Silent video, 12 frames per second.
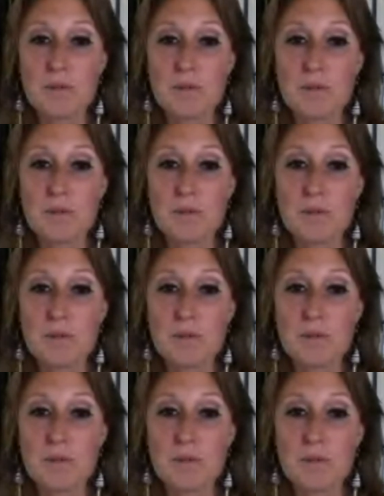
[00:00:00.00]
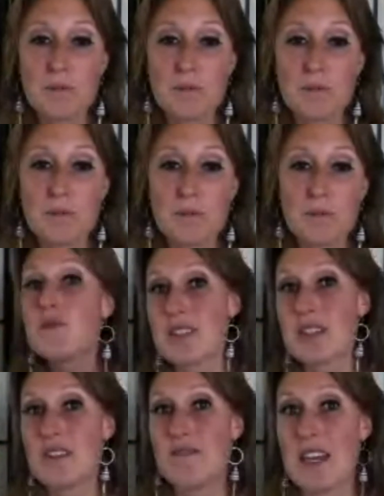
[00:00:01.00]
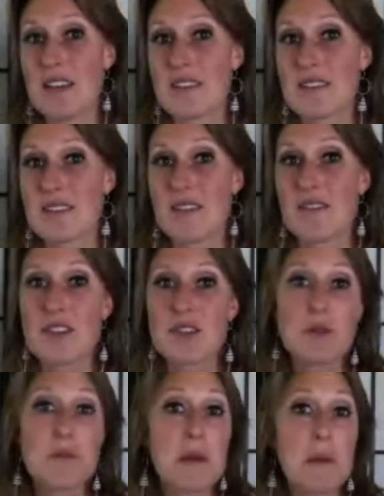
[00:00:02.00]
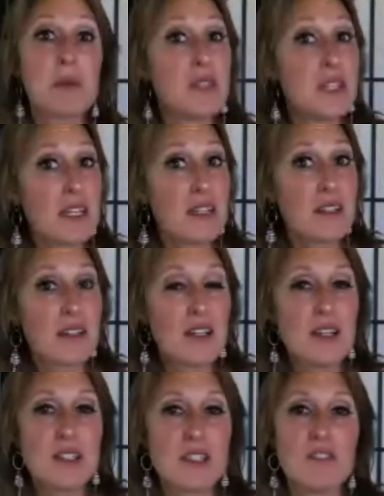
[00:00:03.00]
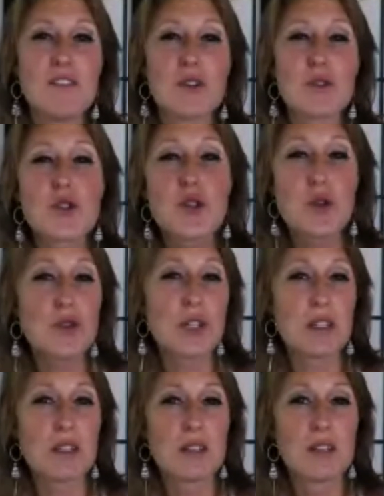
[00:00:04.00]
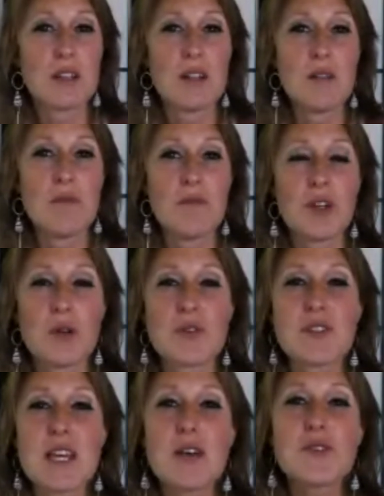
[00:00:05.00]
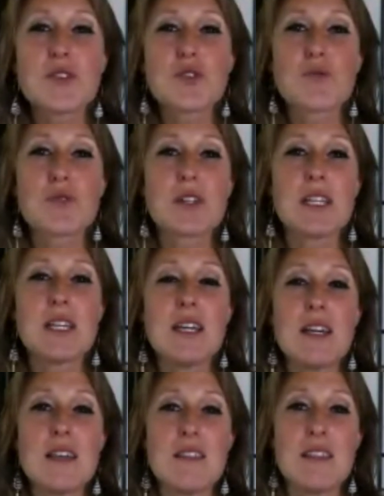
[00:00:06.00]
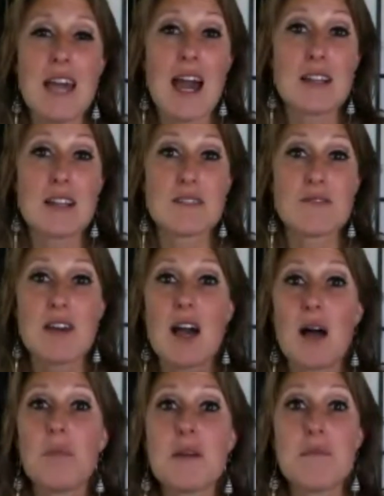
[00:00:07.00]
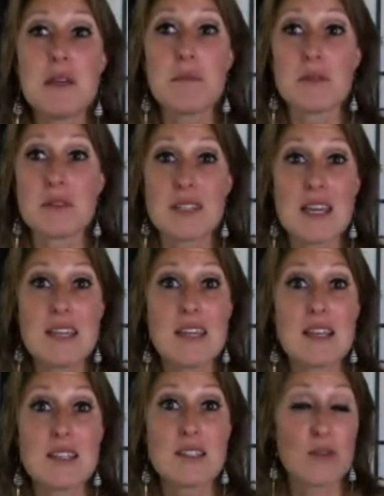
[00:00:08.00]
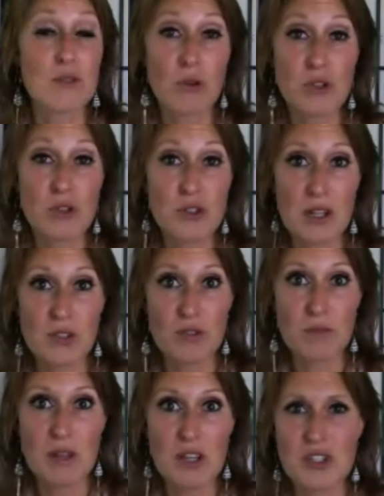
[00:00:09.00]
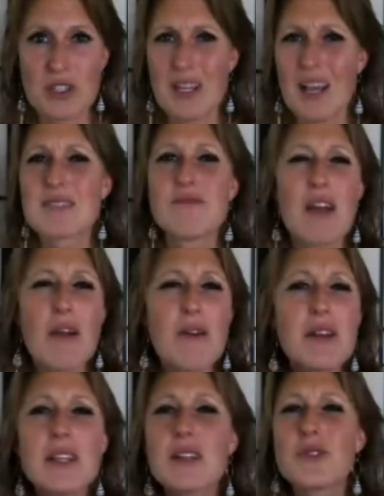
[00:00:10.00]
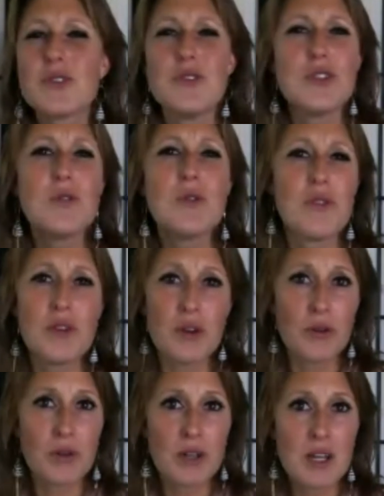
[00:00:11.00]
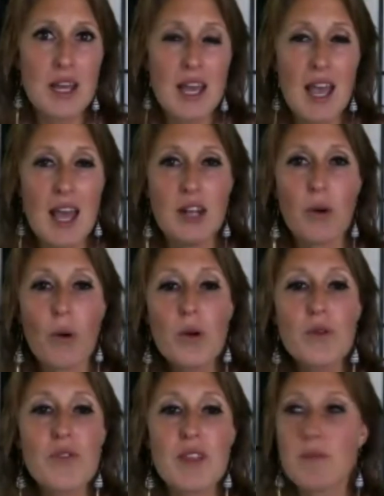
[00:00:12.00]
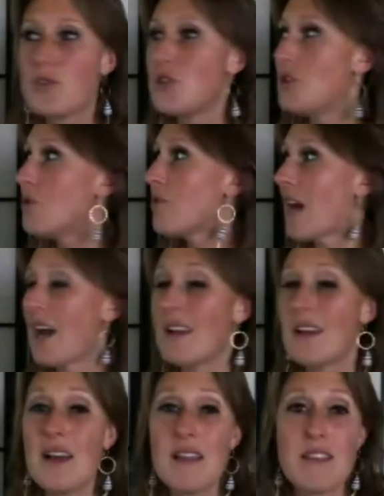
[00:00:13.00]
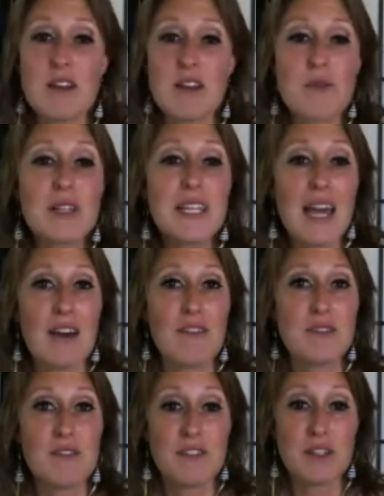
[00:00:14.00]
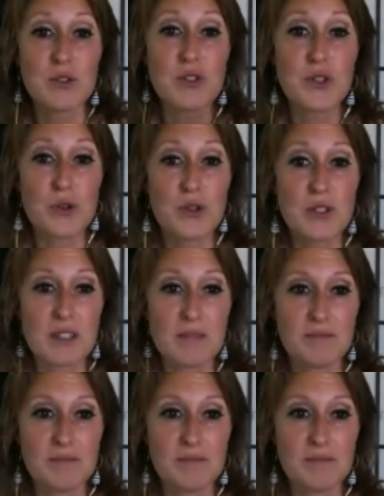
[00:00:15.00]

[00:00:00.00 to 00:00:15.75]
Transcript: and answer their objections in advance and that's what people need to feel certain you know sales is really the act of helping people say yes to their own transformation. It has very little to do with you. And in order for them to do that, they really have to feel certain.